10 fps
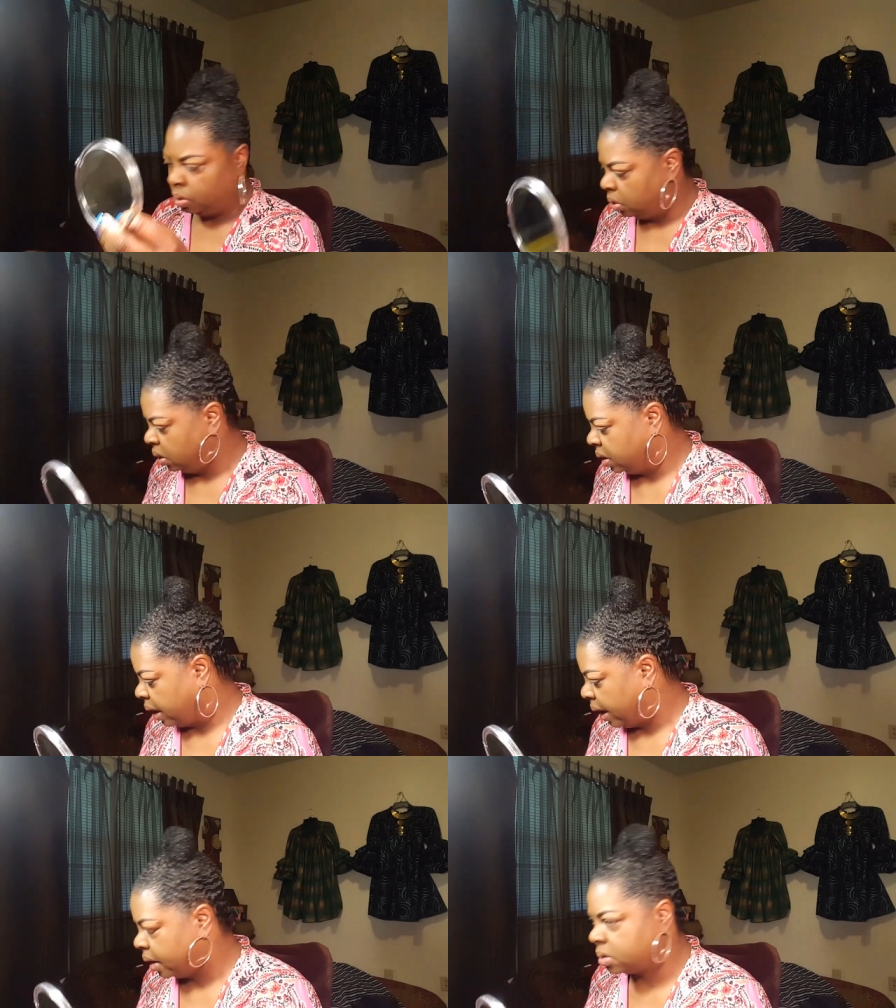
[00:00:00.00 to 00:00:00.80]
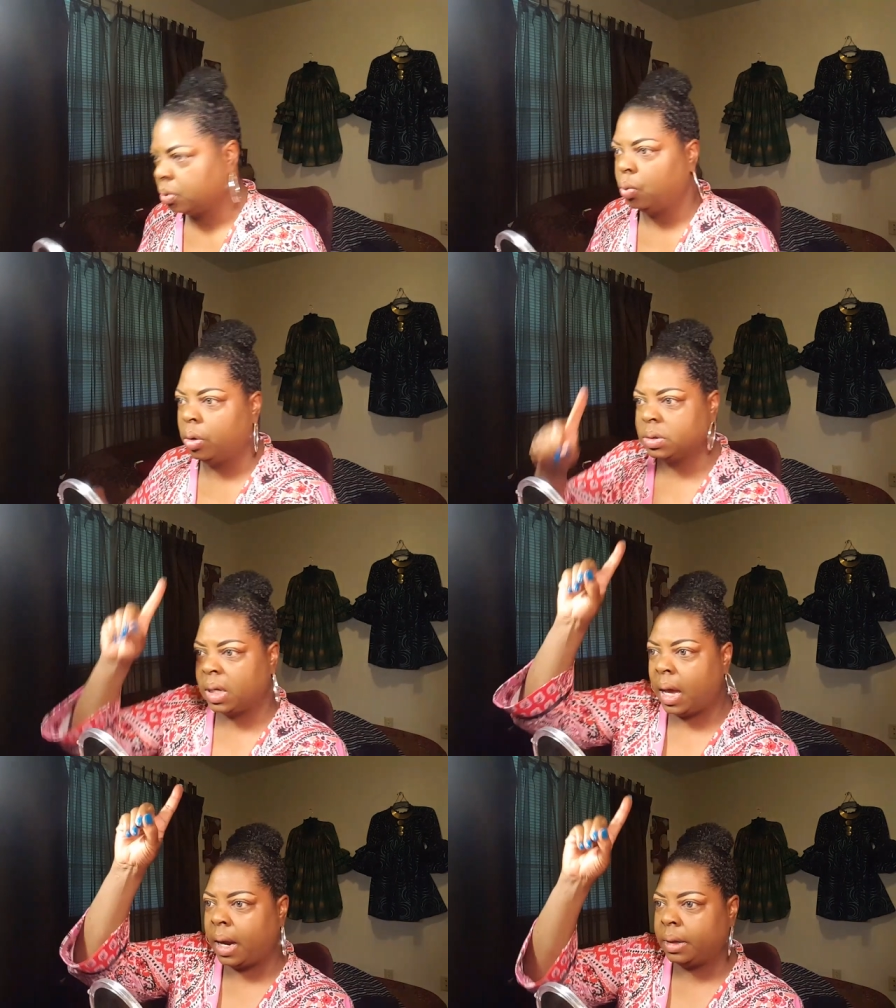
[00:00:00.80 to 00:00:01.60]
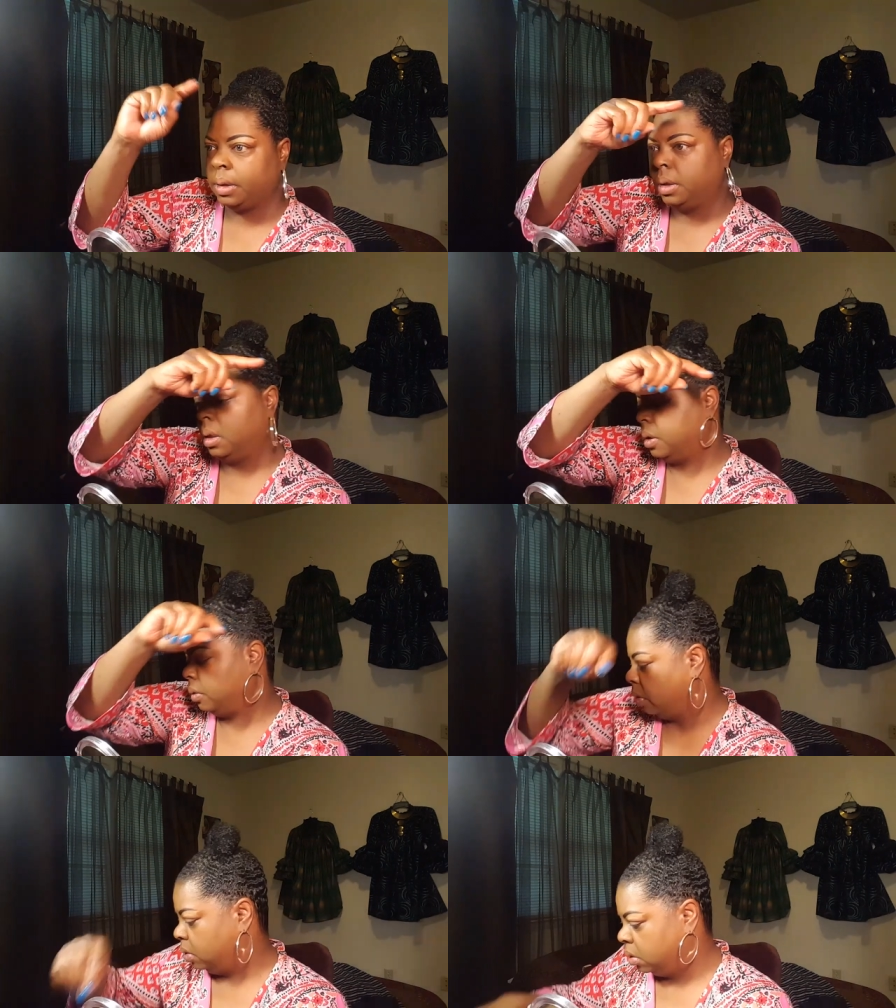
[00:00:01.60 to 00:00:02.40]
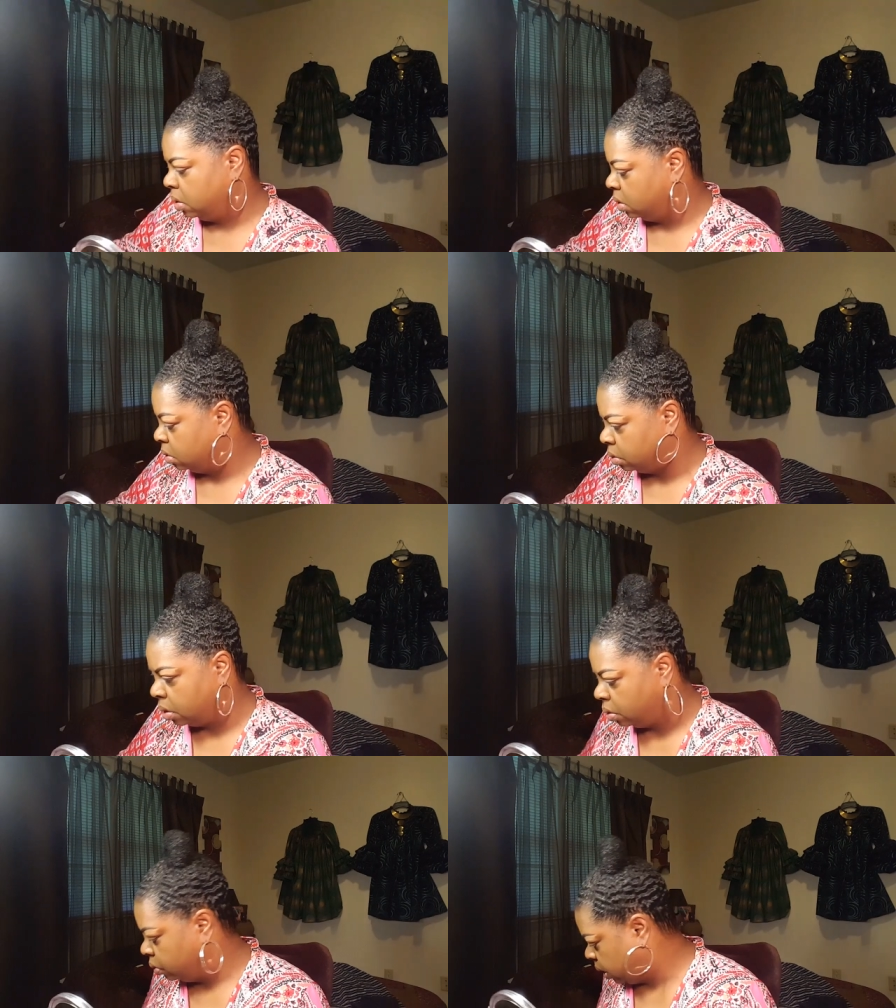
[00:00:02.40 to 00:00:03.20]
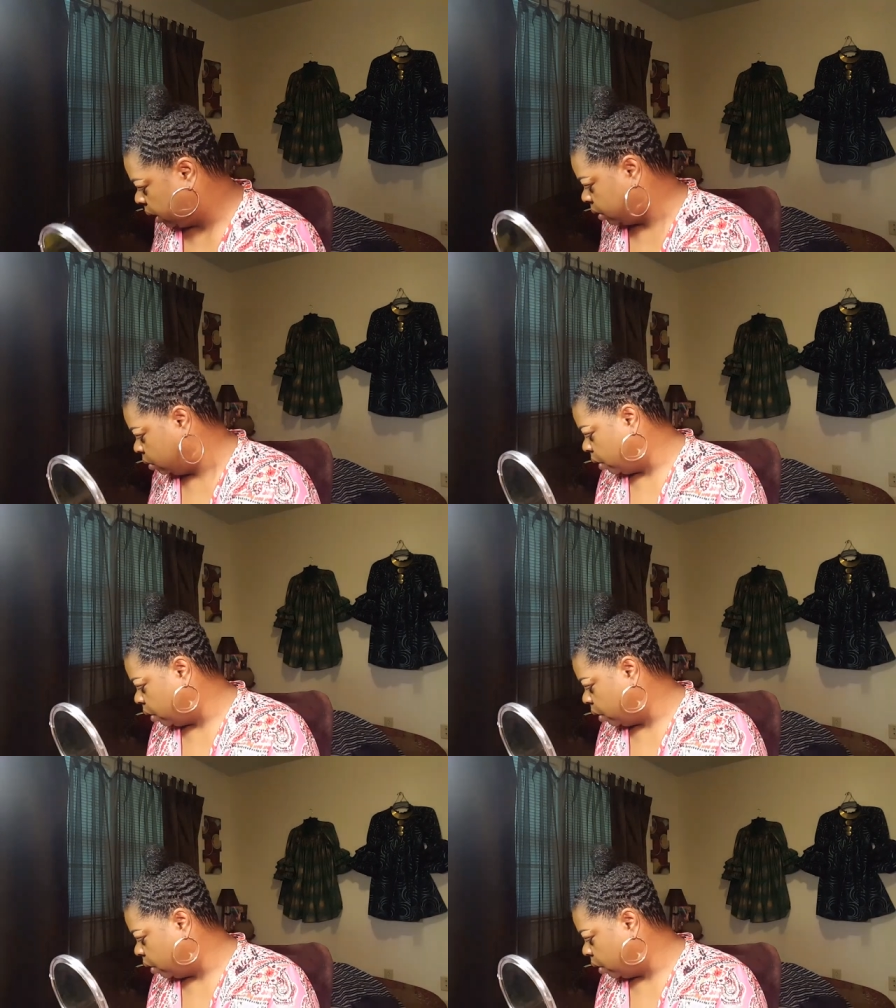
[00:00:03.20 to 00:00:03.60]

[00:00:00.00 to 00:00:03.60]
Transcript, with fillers: You leave the house and one's higher than the other. Mm -mm. No, we can't